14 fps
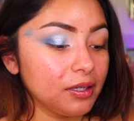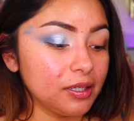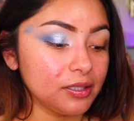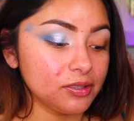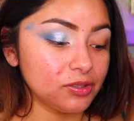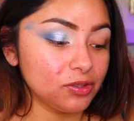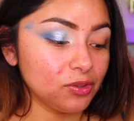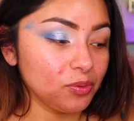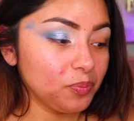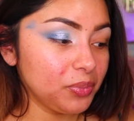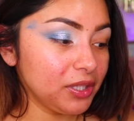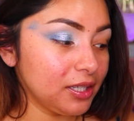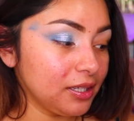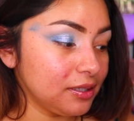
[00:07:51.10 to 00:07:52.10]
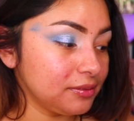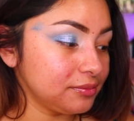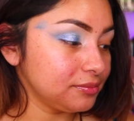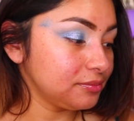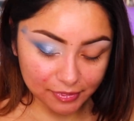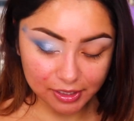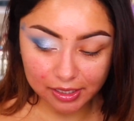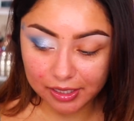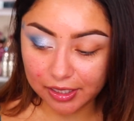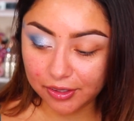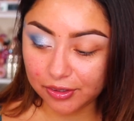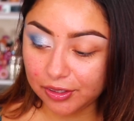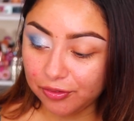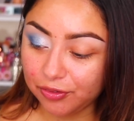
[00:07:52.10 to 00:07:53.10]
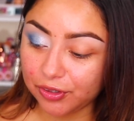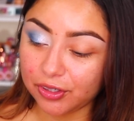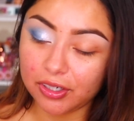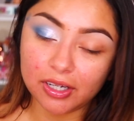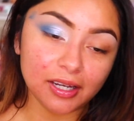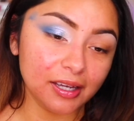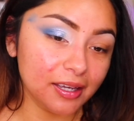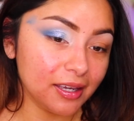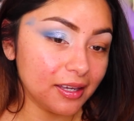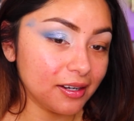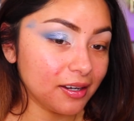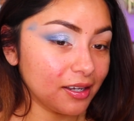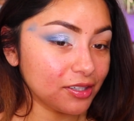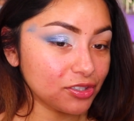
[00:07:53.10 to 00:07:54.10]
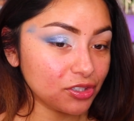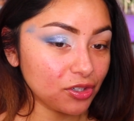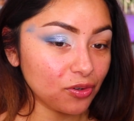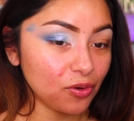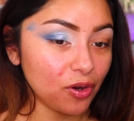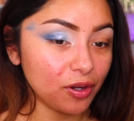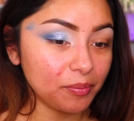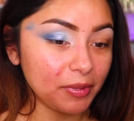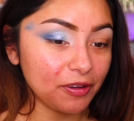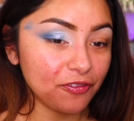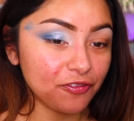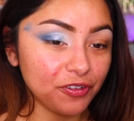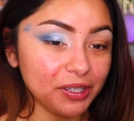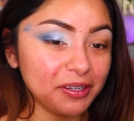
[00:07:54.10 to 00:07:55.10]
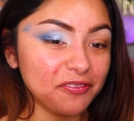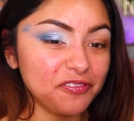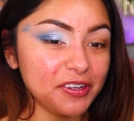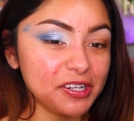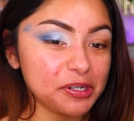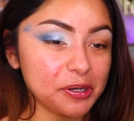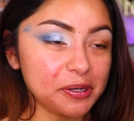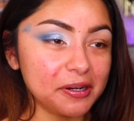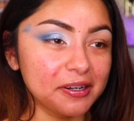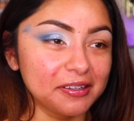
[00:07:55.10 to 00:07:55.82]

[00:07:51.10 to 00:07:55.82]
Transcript: Estúpida. Literally forgot I had eyeshadow on my freaking finger.